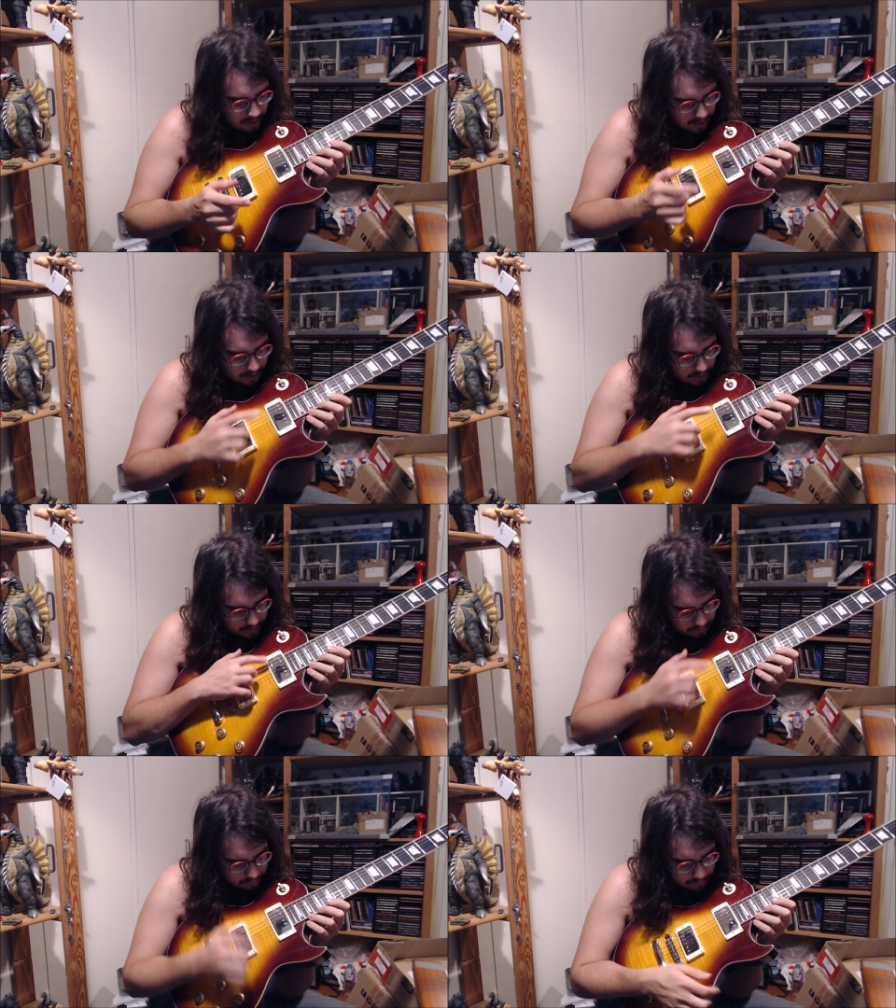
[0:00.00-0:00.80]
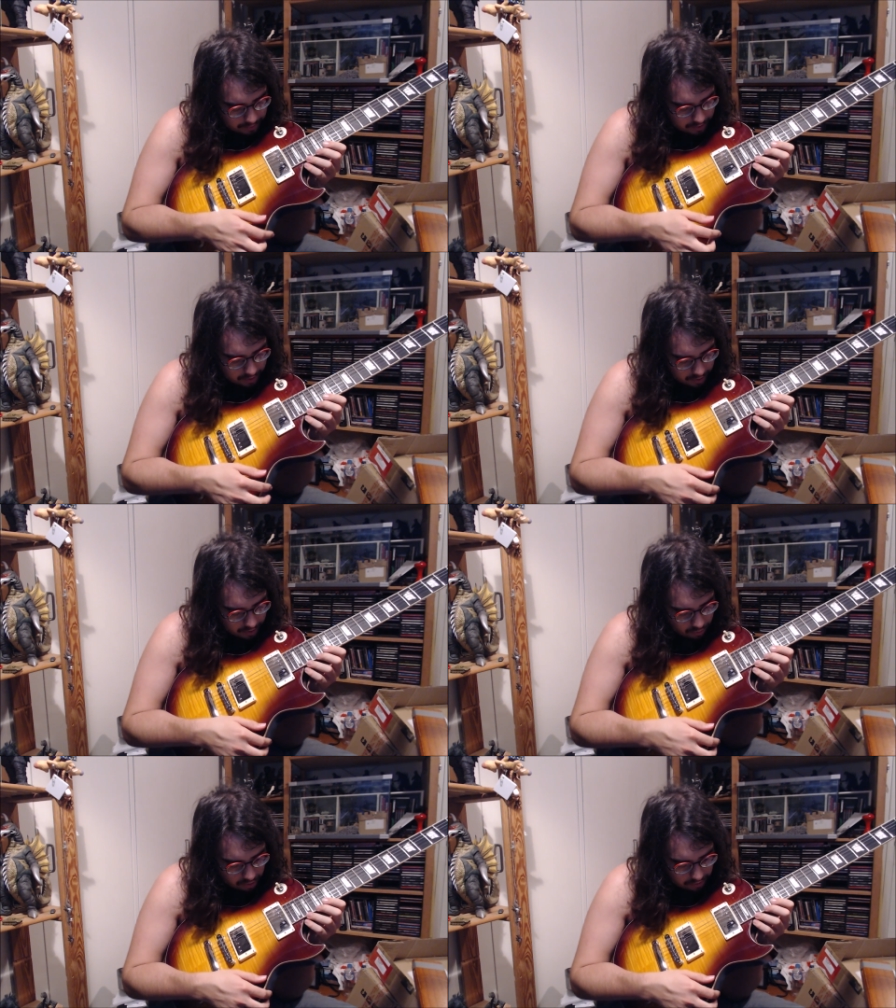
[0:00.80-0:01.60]
They swapped to
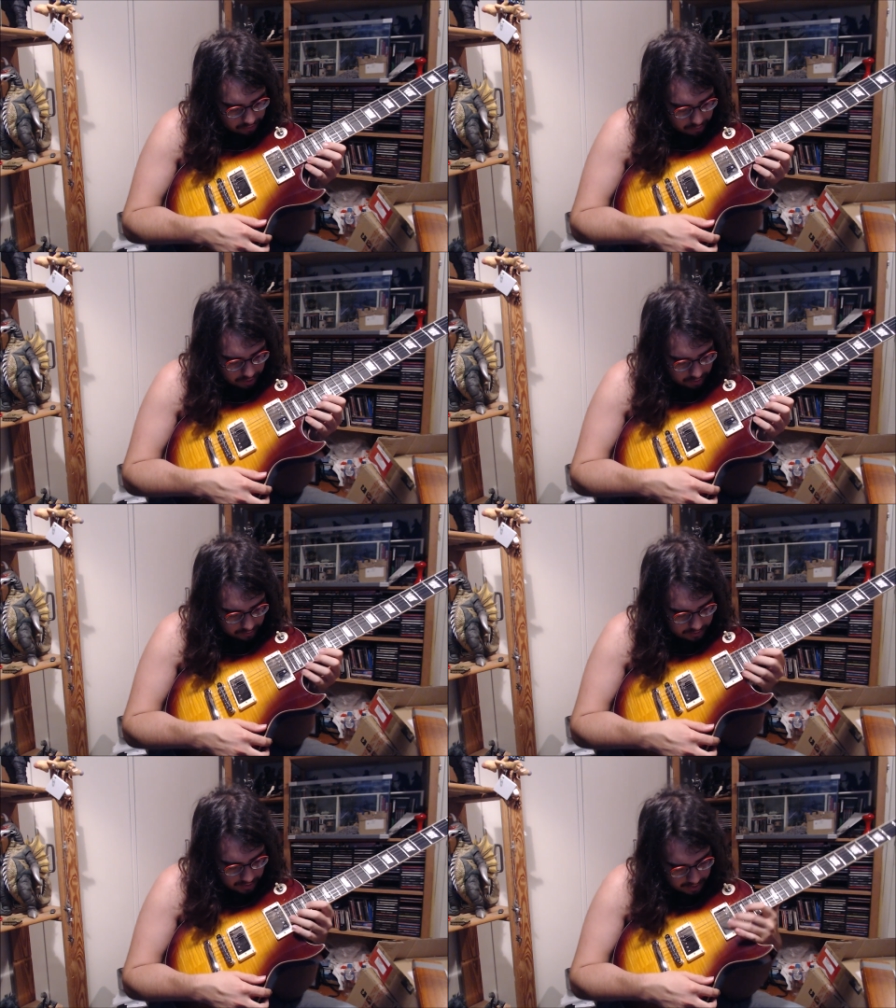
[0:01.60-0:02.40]
Roswells,